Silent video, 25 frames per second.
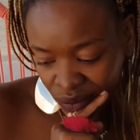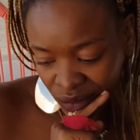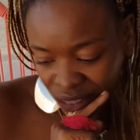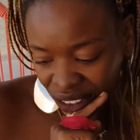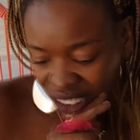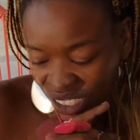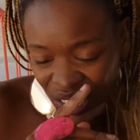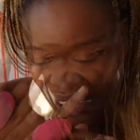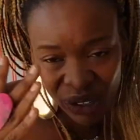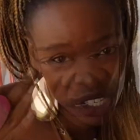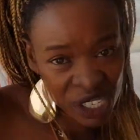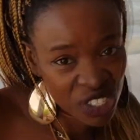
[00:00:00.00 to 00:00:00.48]

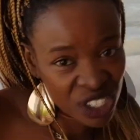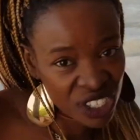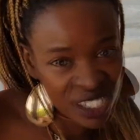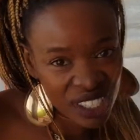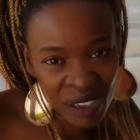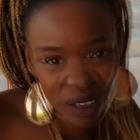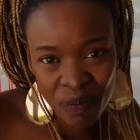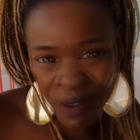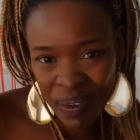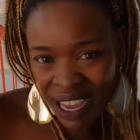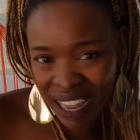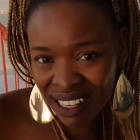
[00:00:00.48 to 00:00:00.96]
so it just
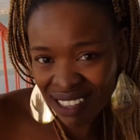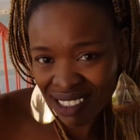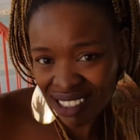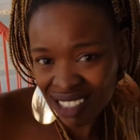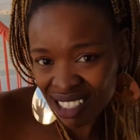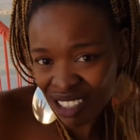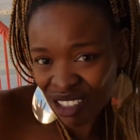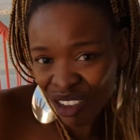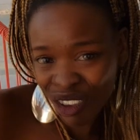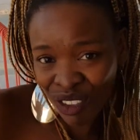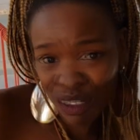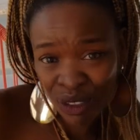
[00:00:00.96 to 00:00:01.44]

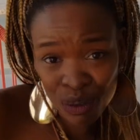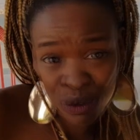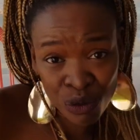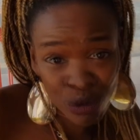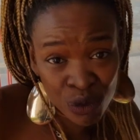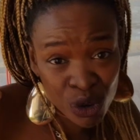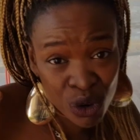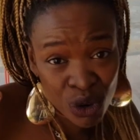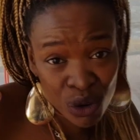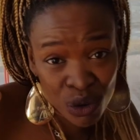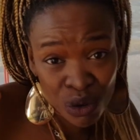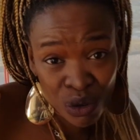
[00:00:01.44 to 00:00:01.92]
depends on the
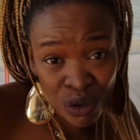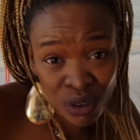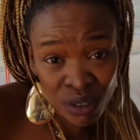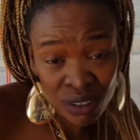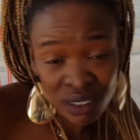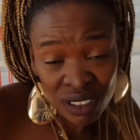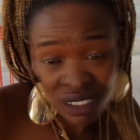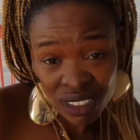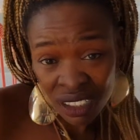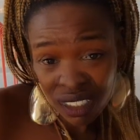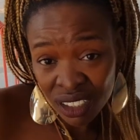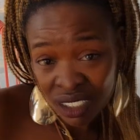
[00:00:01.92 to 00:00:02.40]

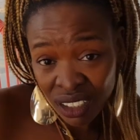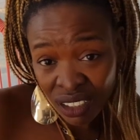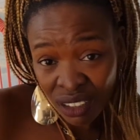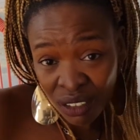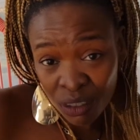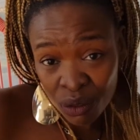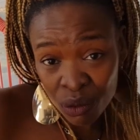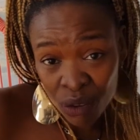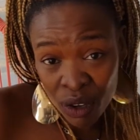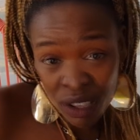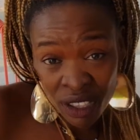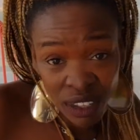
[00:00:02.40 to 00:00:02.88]
role,
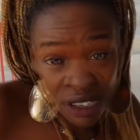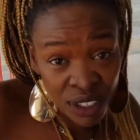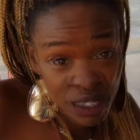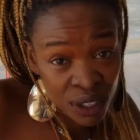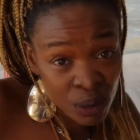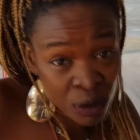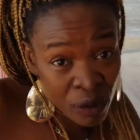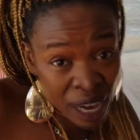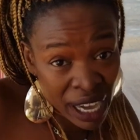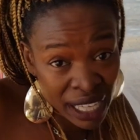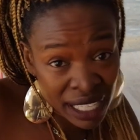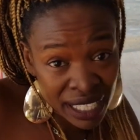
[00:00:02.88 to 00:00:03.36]
whether it's
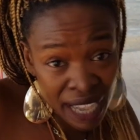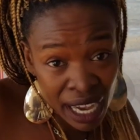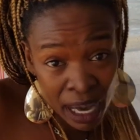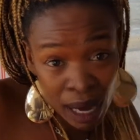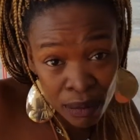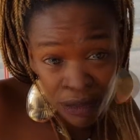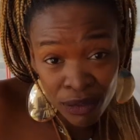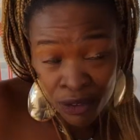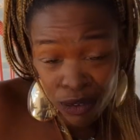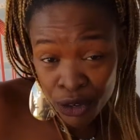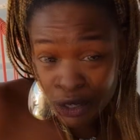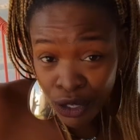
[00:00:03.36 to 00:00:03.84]
the right
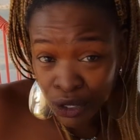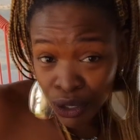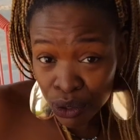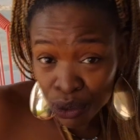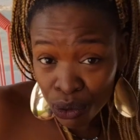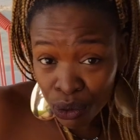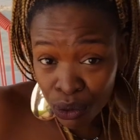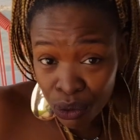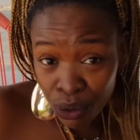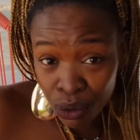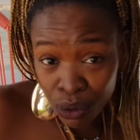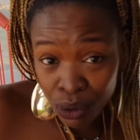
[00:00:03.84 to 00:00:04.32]
time for
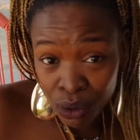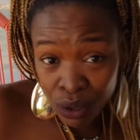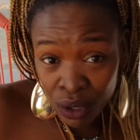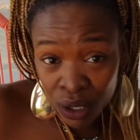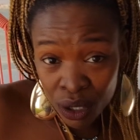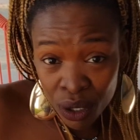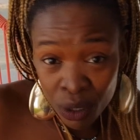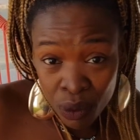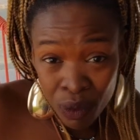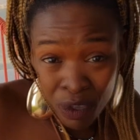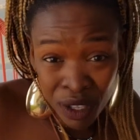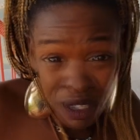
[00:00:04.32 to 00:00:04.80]
you,
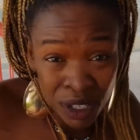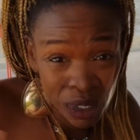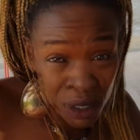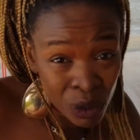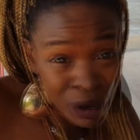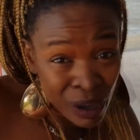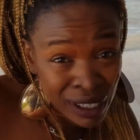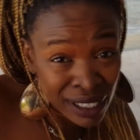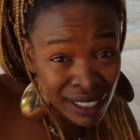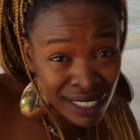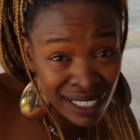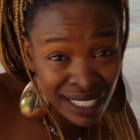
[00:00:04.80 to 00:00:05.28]
whether
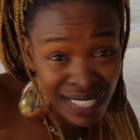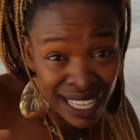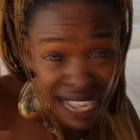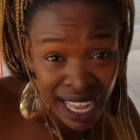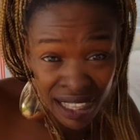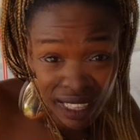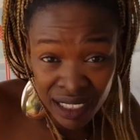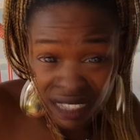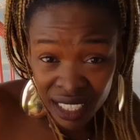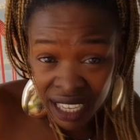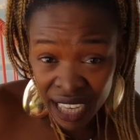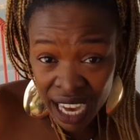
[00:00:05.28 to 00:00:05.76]
you
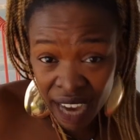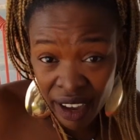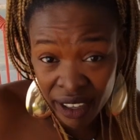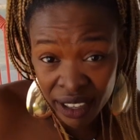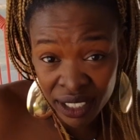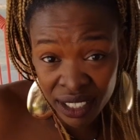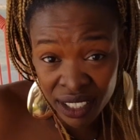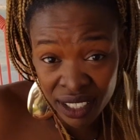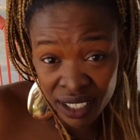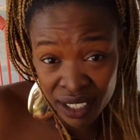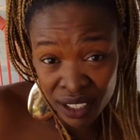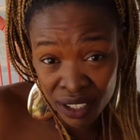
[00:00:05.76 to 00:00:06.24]
understand the
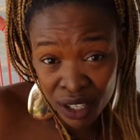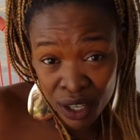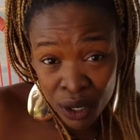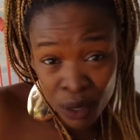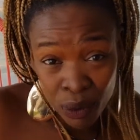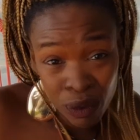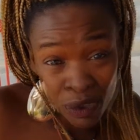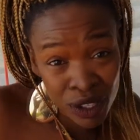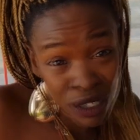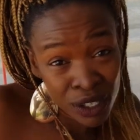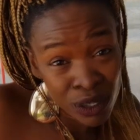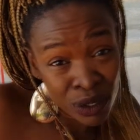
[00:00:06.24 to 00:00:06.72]
character,
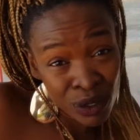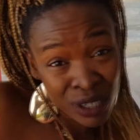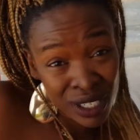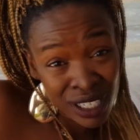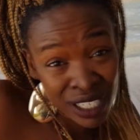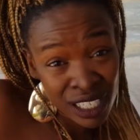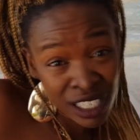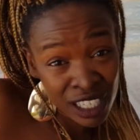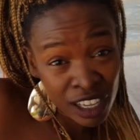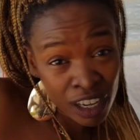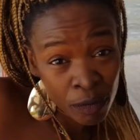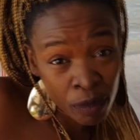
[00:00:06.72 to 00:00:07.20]
whether you
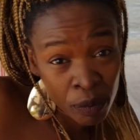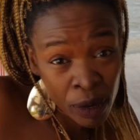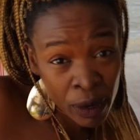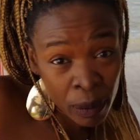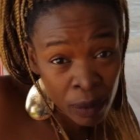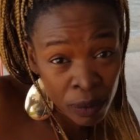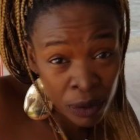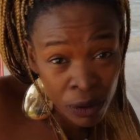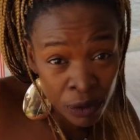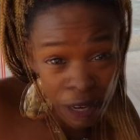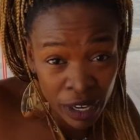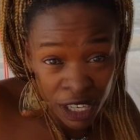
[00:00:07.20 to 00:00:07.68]
did enough
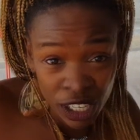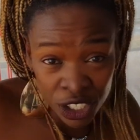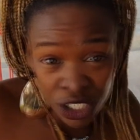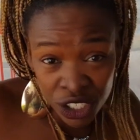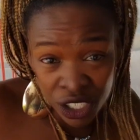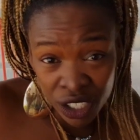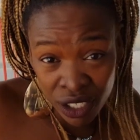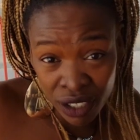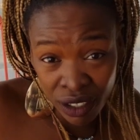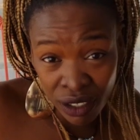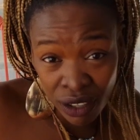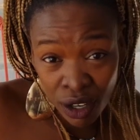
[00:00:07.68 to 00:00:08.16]

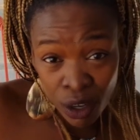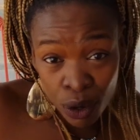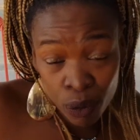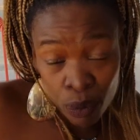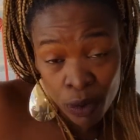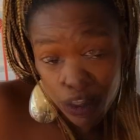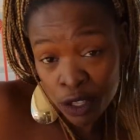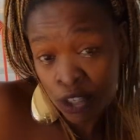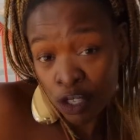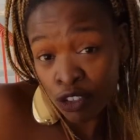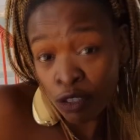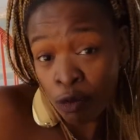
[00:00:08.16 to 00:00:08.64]
preparation,
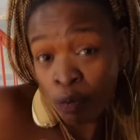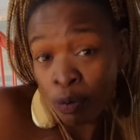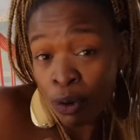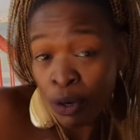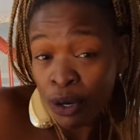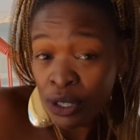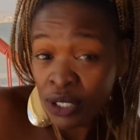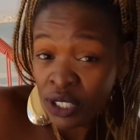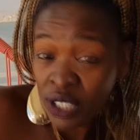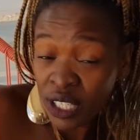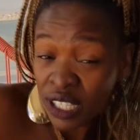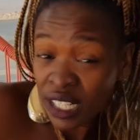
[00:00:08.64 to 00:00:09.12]
whether you've
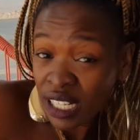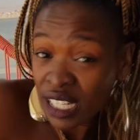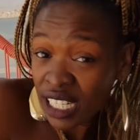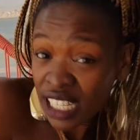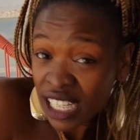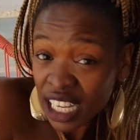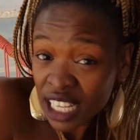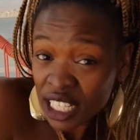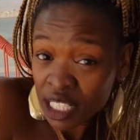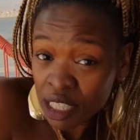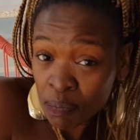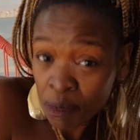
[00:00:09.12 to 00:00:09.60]

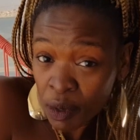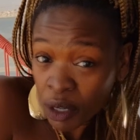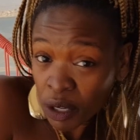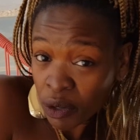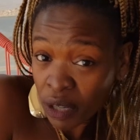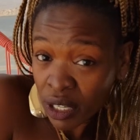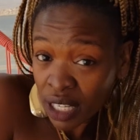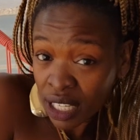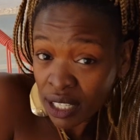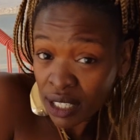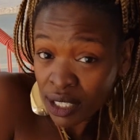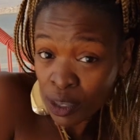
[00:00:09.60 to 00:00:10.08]
personally
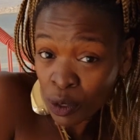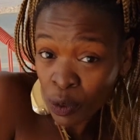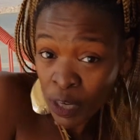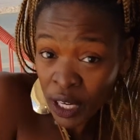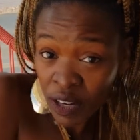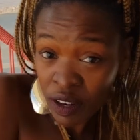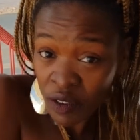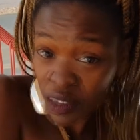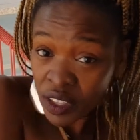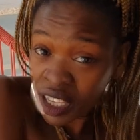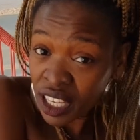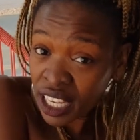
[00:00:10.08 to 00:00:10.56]
experienced
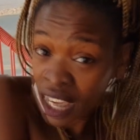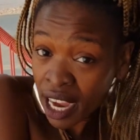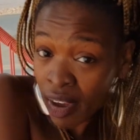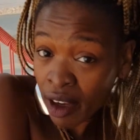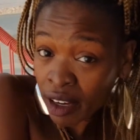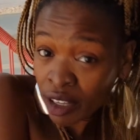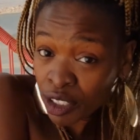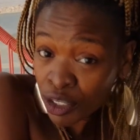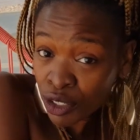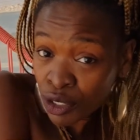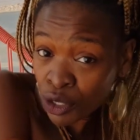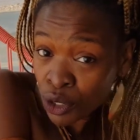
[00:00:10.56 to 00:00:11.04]
whatever the
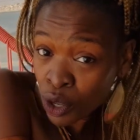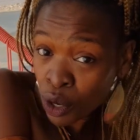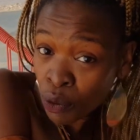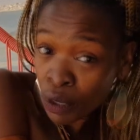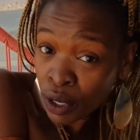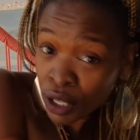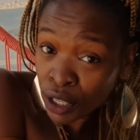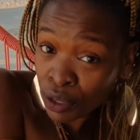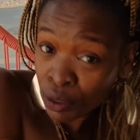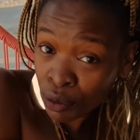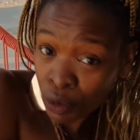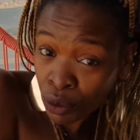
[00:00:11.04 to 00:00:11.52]
character's
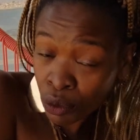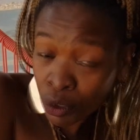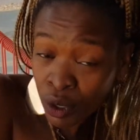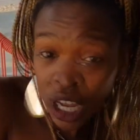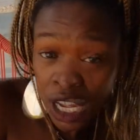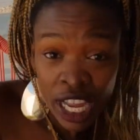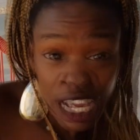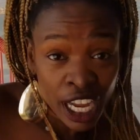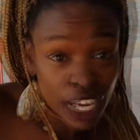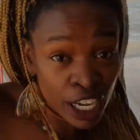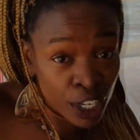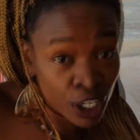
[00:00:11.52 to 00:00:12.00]
going through
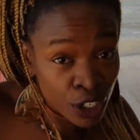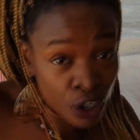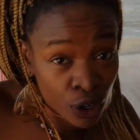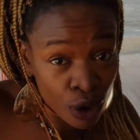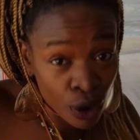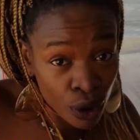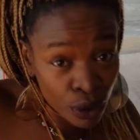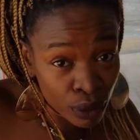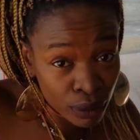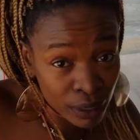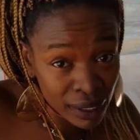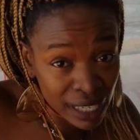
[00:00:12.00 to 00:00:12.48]
in your
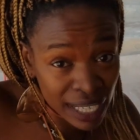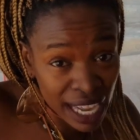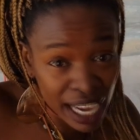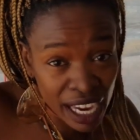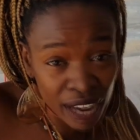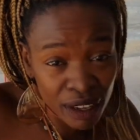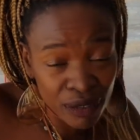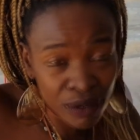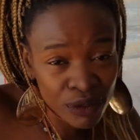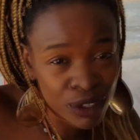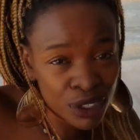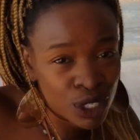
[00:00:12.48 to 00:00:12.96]
own
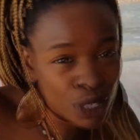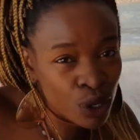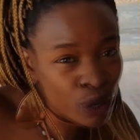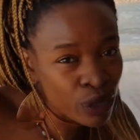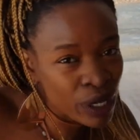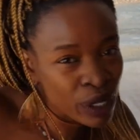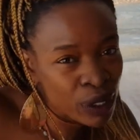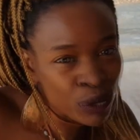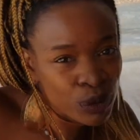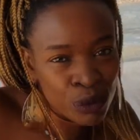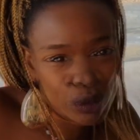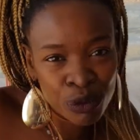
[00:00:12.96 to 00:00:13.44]
life. So
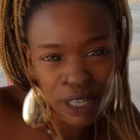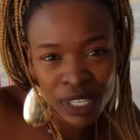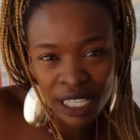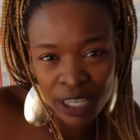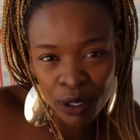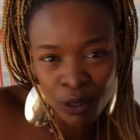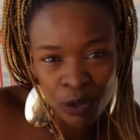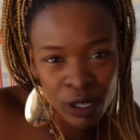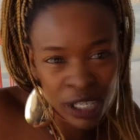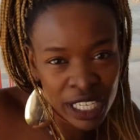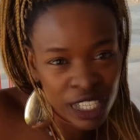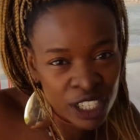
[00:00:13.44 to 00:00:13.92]
it
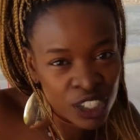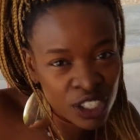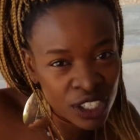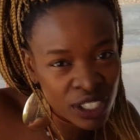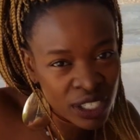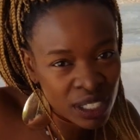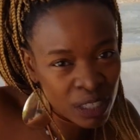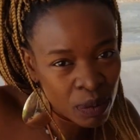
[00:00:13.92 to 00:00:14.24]
really just